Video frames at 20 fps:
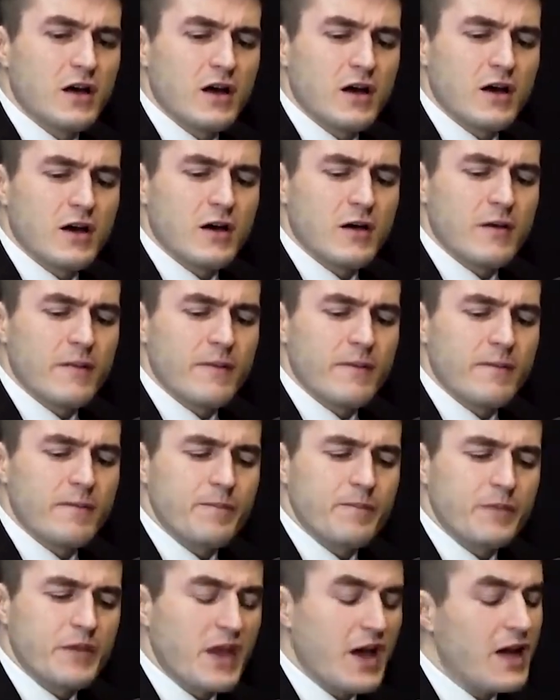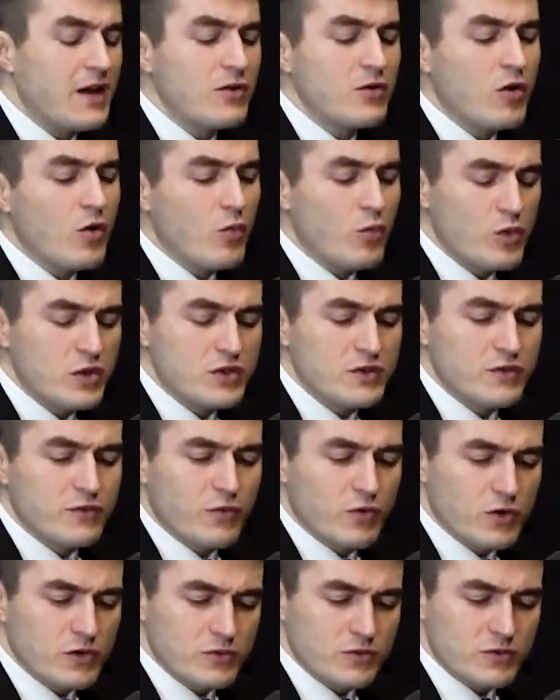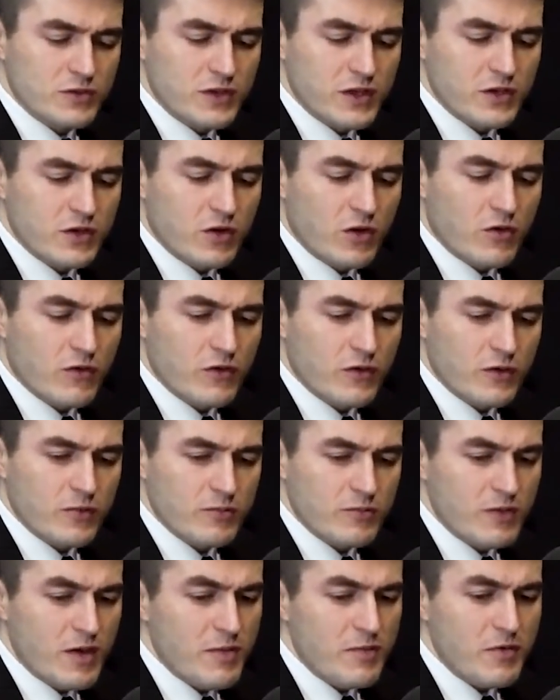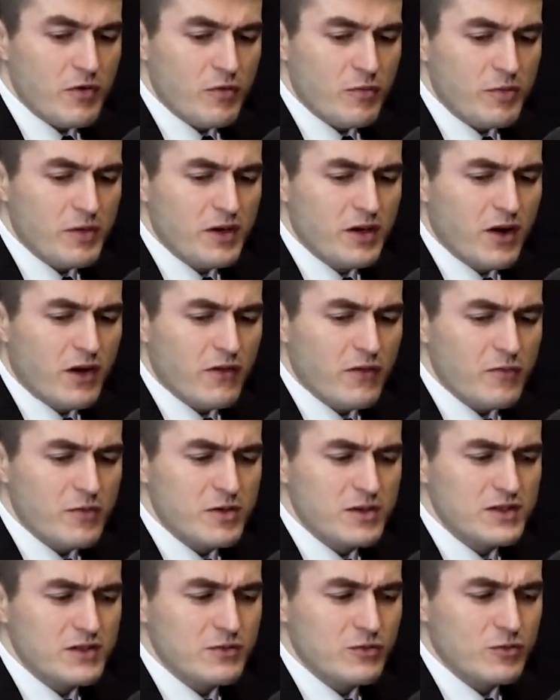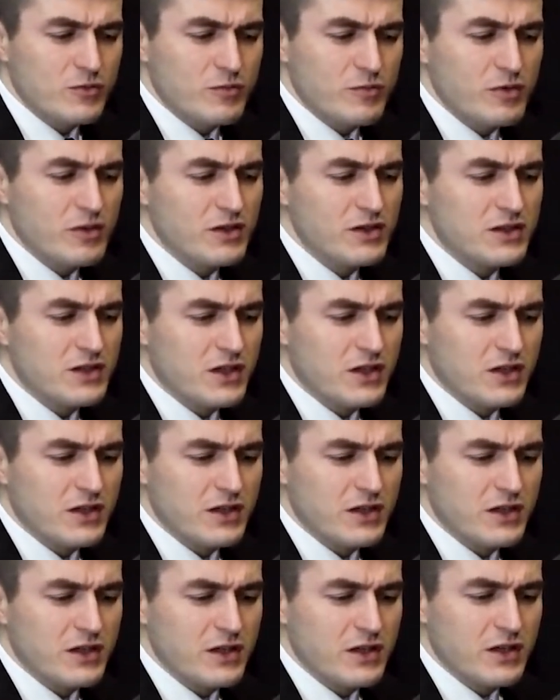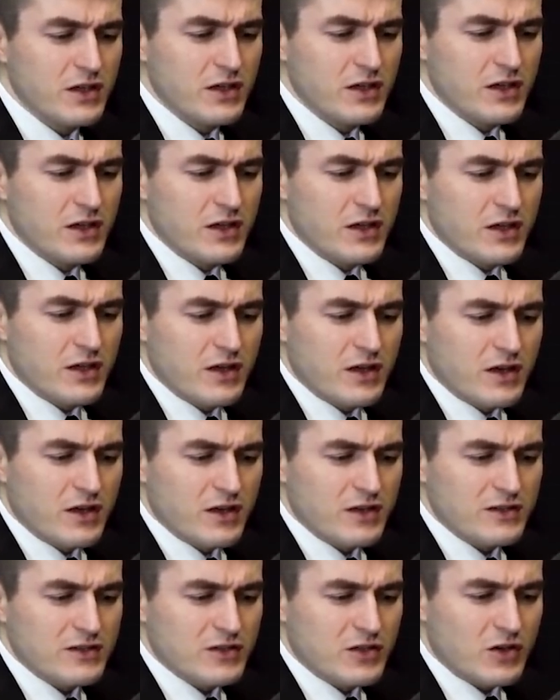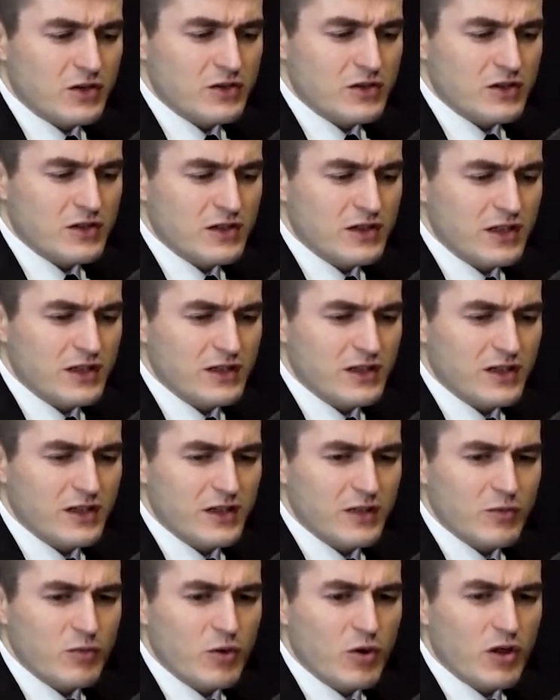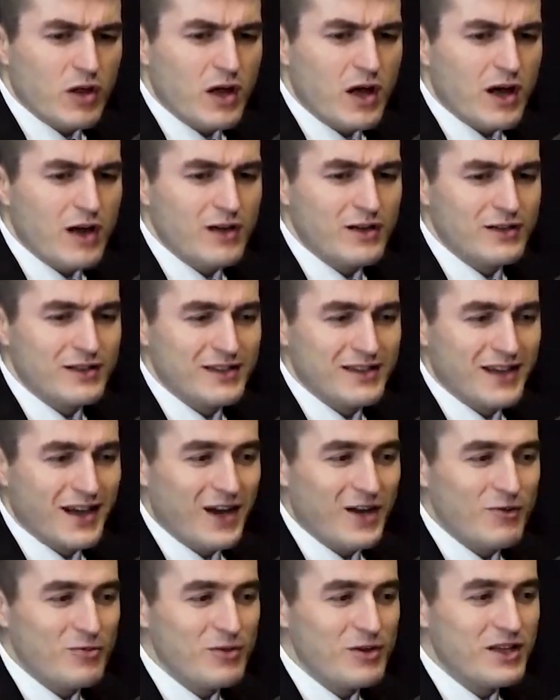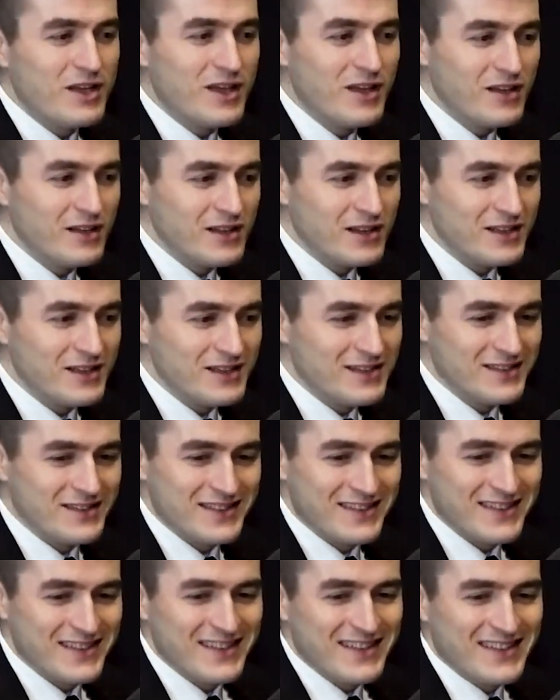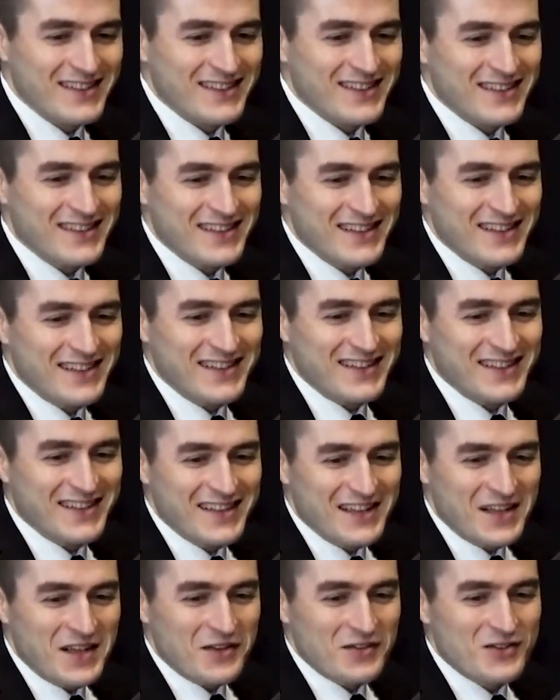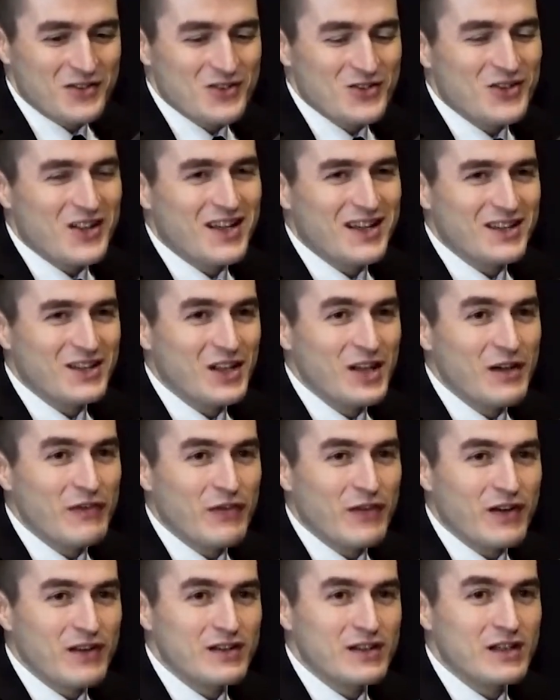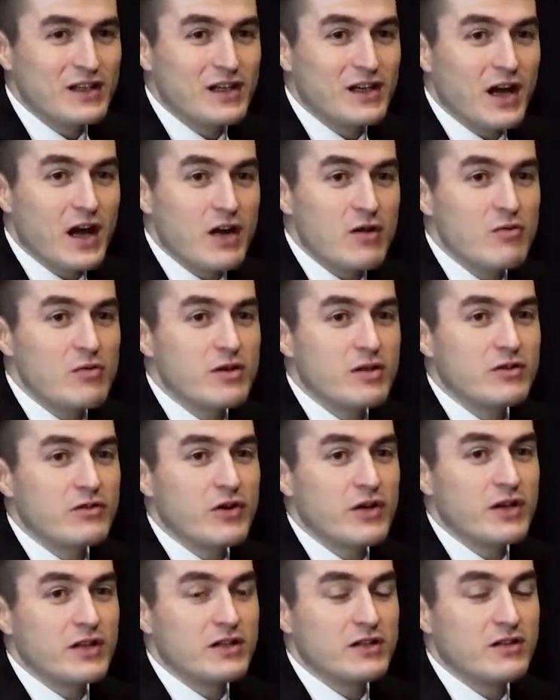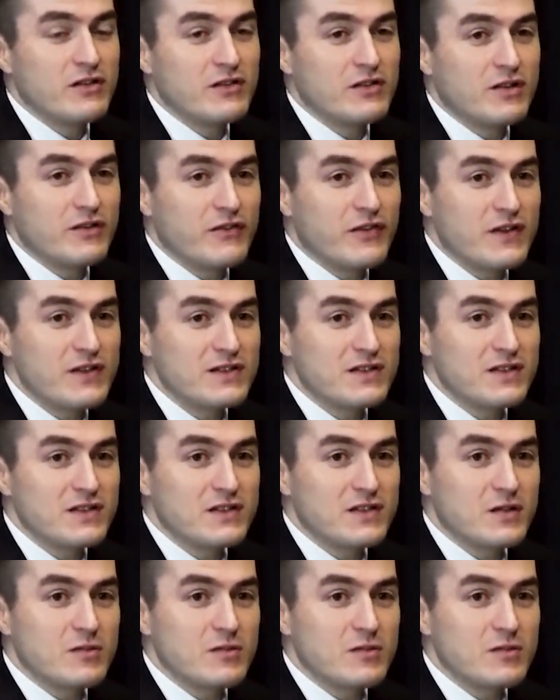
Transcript: um, yeah, I don't know which force would take over. Maybe it would be governments with military uh, start to think like, well, how, how do we kill it? If there's a lot of life out there, how do we create the defenses?